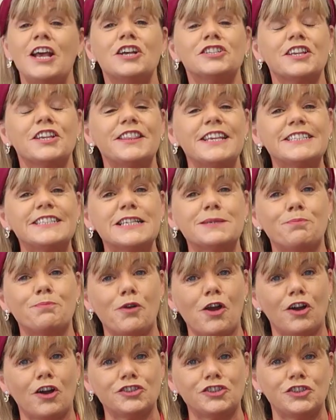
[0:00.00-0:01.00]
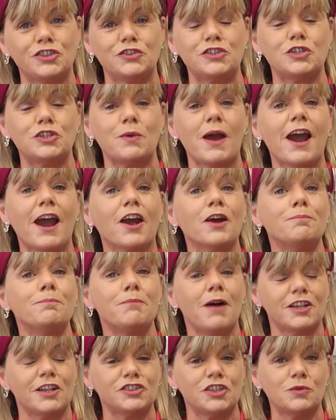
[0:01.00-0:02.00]
So this has brought you to our
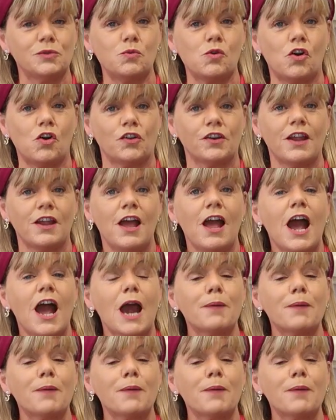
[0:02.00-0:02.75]
Module 1,